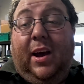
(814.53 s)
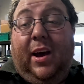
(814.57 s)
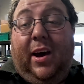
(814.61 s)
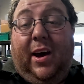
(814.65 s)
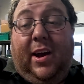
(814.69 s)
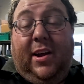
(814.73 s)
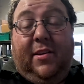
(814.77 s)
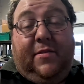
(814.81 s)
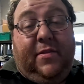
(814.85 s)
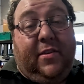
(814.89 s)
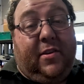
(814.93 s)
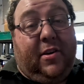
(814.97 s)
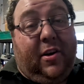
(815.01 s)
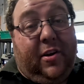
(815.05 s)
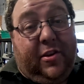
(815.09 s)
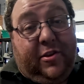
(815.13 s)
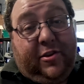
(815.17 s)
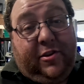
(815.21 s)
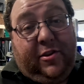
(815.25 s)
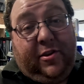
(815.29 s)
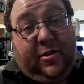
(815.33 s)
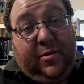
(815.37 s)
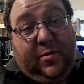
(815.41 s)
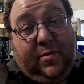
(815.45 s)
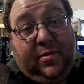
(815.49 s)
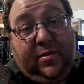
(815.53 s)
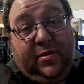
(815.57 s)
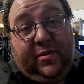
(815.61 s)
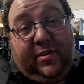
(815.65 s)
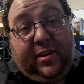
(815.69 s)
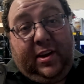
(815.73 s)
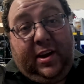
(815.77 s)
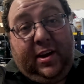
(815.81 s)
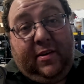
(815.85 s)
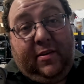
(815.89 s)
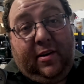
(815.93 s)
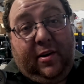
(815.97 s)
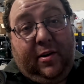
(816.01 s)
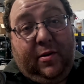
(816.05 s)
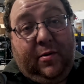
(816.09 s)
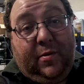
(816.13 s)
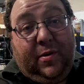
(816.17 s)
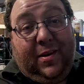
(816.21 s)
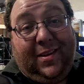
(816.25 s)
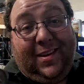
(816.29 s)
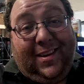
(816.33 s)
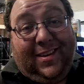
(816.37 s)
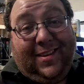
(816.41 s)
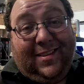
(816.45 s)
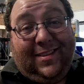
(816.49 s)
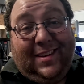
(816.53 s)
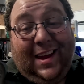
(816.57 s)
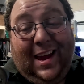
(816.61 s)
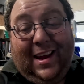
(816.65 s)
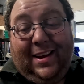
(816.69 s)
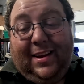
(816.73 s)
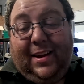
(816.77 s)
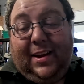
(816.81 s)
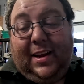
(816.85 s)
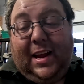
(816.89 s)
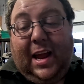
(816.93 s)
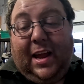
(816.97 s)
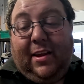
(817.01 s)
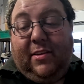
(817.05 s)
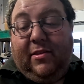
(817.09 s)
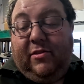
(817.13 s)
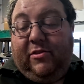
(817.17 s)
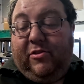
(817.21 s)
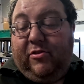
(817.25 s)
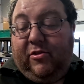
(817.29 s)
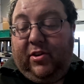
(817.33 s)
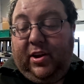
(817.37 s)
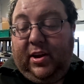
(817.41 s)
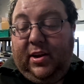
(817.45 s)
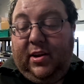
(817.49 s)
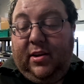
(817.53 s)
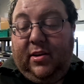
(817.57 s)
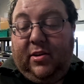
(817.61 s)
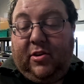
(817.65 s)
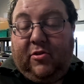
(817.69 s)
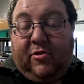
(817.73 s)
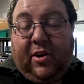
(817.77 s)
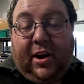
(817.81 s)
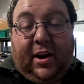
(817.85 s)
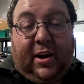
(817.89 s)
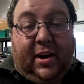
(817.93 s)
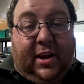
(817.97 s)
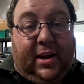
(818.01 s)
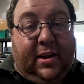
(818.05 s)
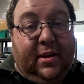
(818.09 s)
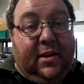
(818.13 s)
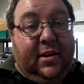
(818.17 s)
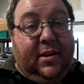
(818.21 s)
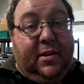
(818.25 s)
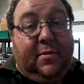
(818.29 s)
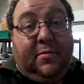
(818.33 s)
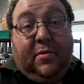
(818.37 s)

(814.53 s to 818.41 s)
I'd forgot to zero the Z gantry correctly,